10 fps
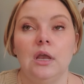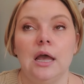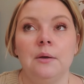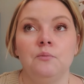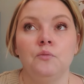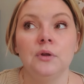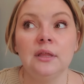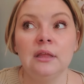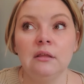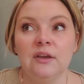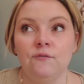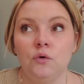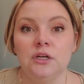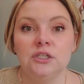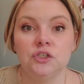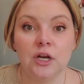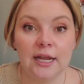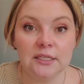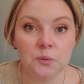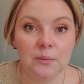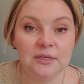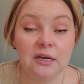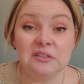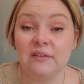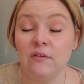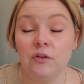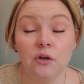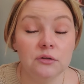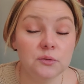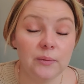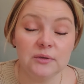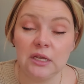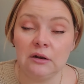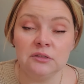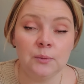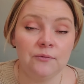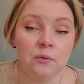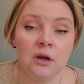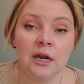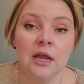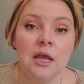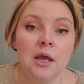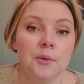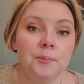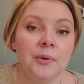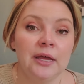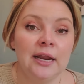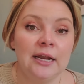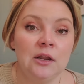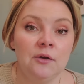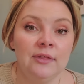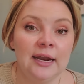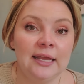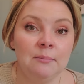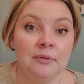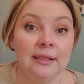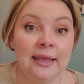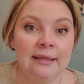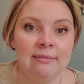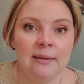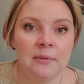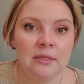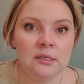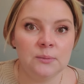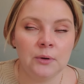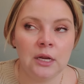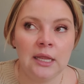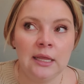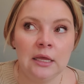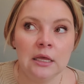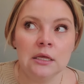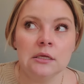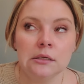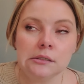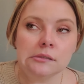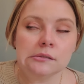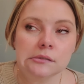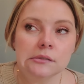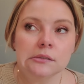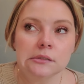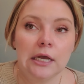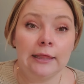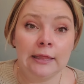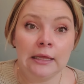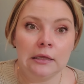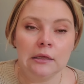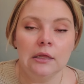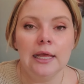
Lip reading: I'm really looking forward to trying sweet potatoes. I've never grown sweet potatoes before, but I know that I can plant them in the spring, I think.